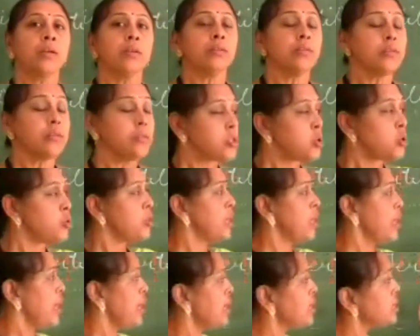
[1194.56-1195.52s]
So
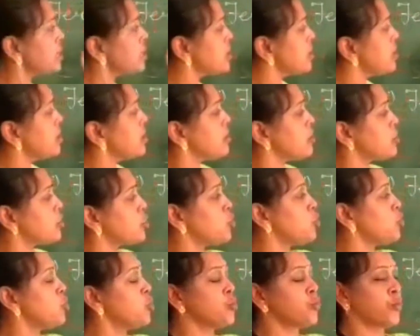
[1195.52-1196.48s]
these
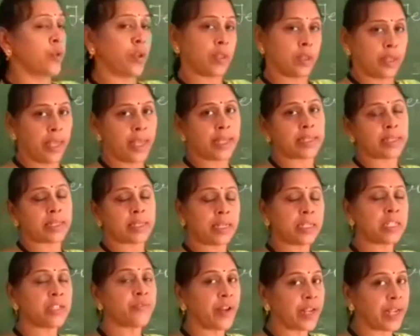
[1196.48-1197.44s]
two things, that
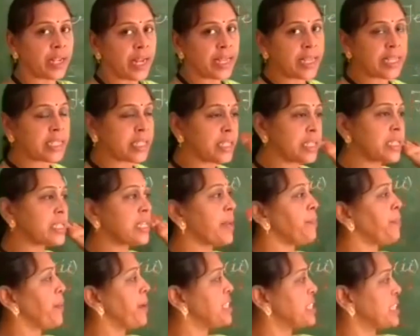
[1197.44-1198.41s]
is fertilizers
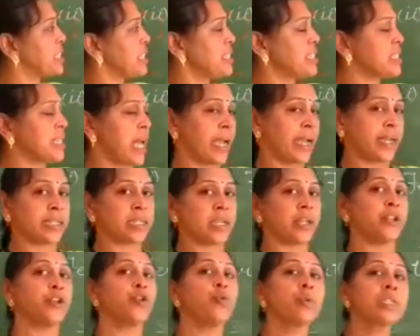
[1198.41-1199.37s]
and pesticides,
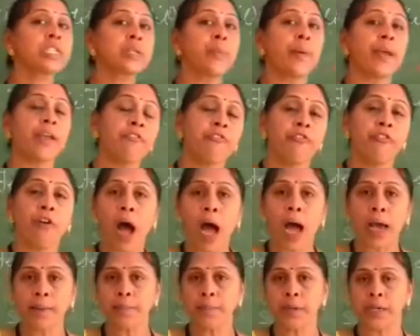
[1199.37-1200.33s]
are used by
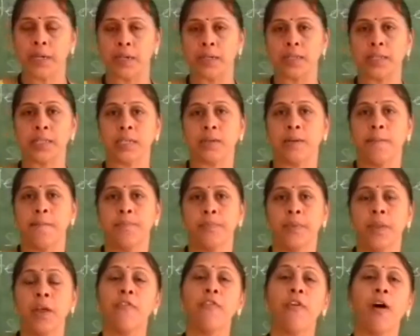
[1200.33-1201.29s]
farmers
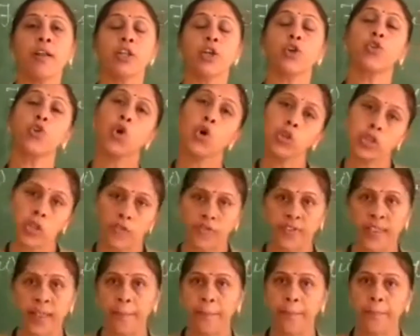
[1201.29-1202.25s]
for the growth
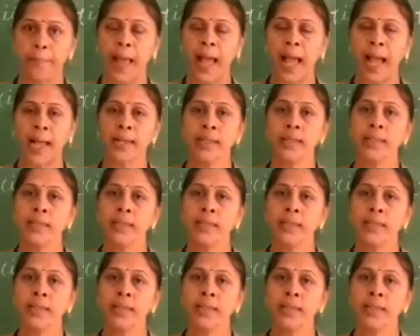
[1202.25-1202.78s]
of the plant